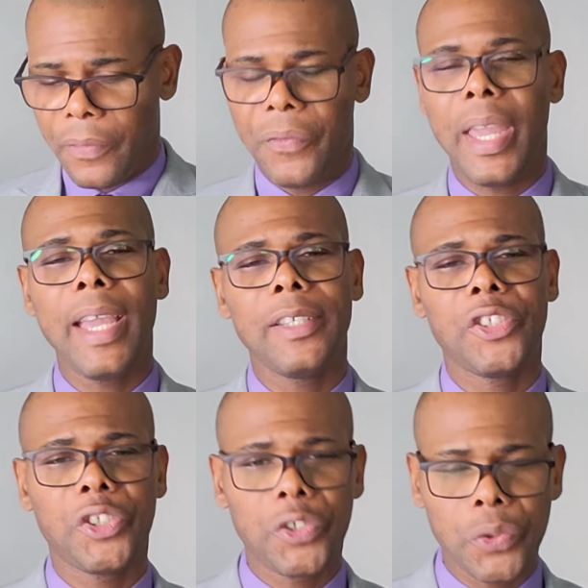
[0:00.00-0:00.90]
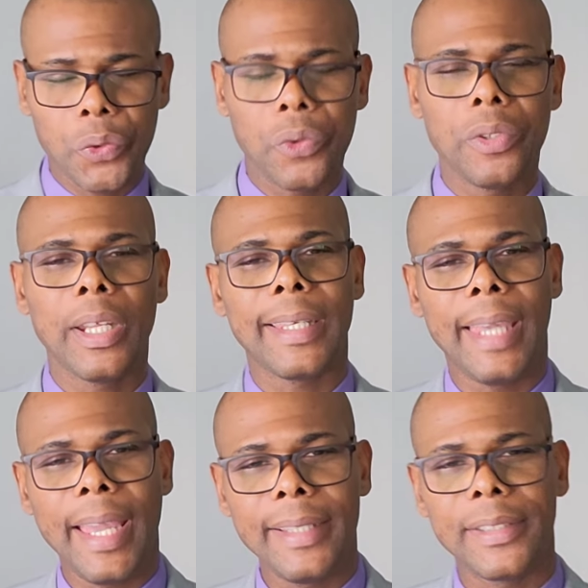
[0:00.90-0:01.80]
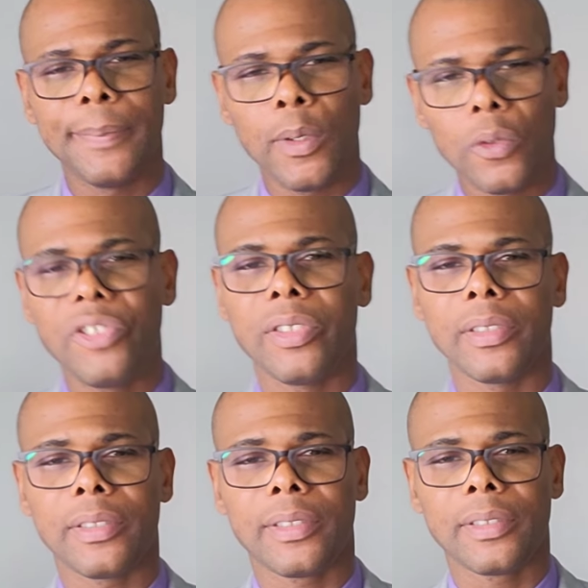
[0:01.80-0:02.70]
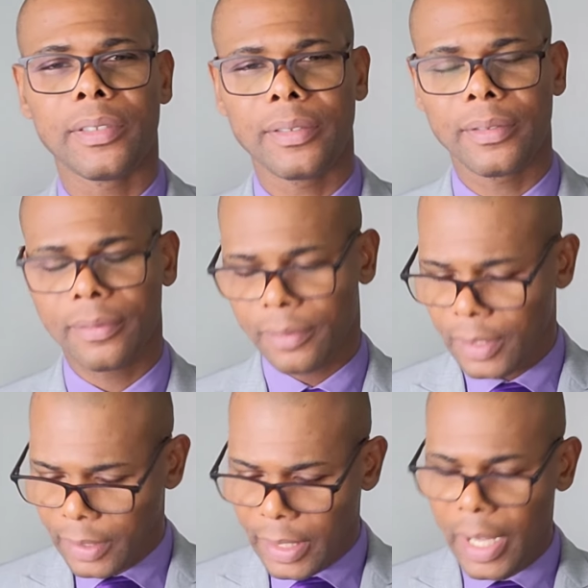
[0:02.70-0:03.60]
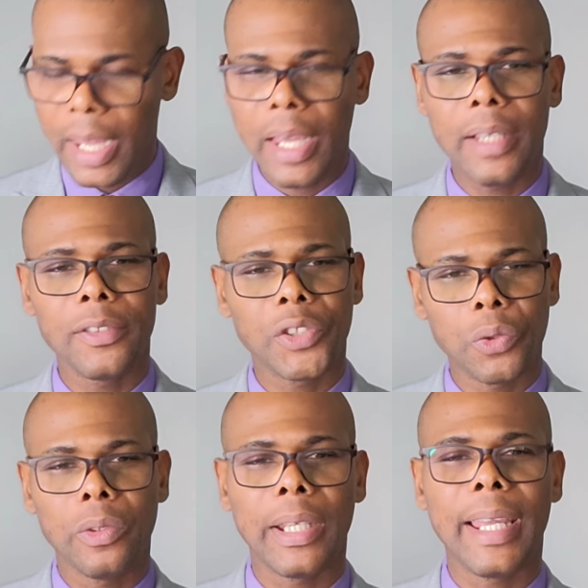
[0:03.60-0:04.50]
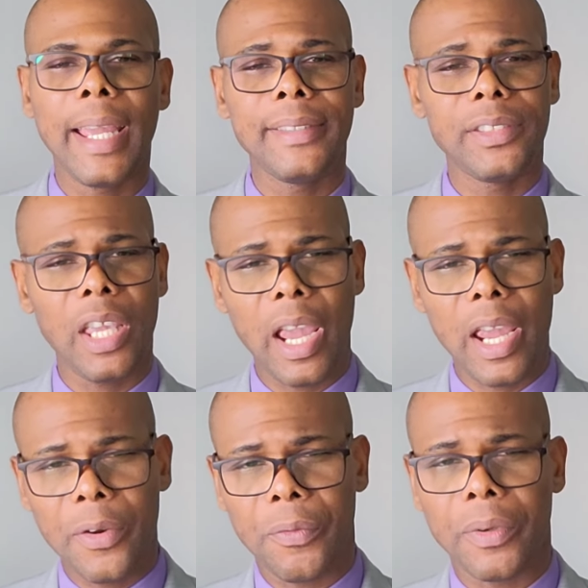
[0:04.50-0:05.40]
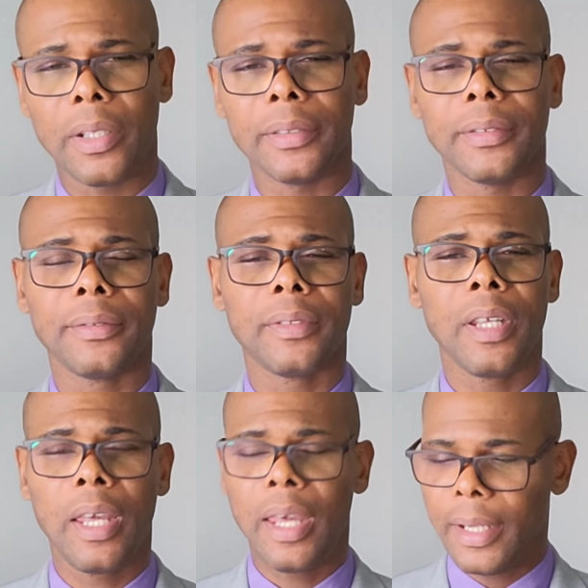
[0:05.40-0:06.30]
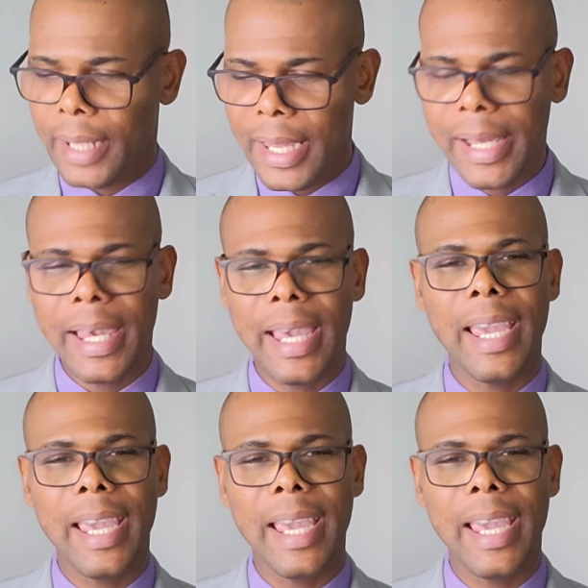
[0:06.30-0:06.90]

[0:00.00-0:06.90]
They stood against Moses. They stood against Aaron. They